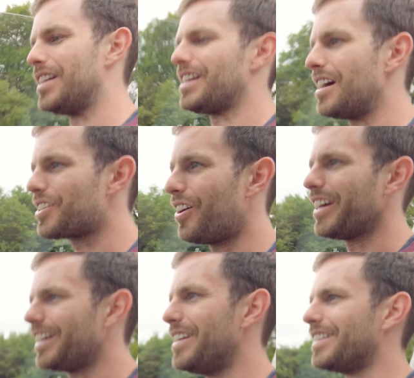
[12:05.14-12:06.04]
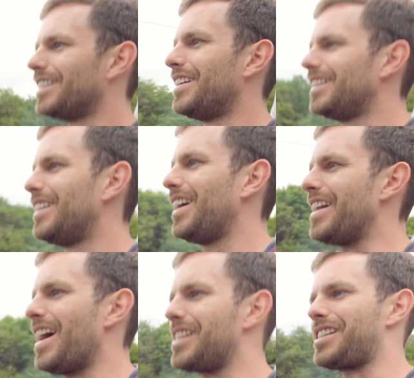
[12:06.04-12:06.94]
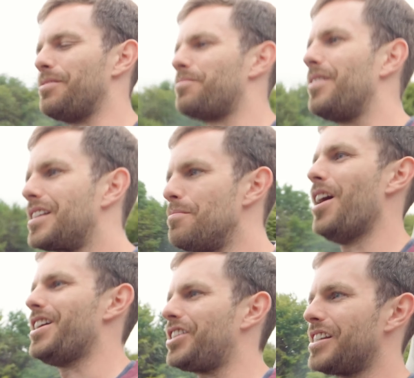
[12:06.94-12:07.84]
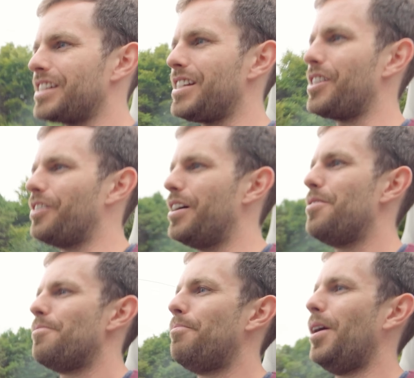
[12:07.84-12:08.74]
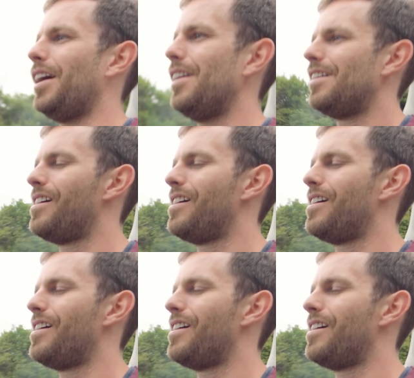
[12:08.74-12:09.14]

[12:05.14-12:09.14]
it sounds quite good. And it has some urgency to it. But